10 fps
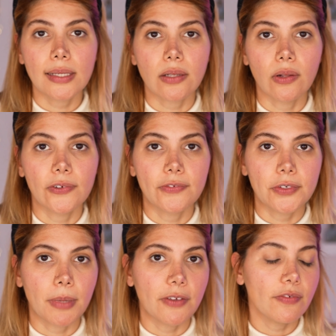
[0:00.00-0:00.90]
it all
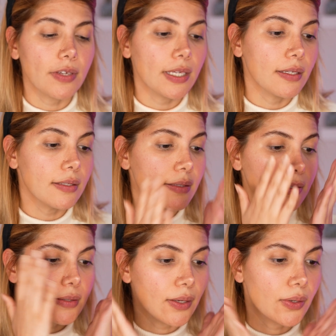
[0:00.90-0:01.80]
over my face
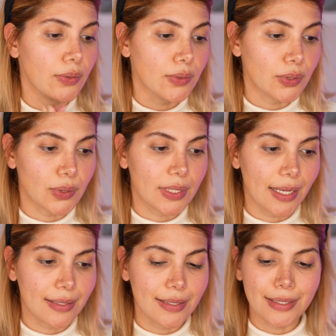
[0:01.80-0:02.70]
so you
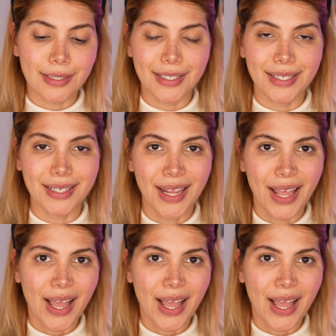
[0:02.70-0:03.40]
can see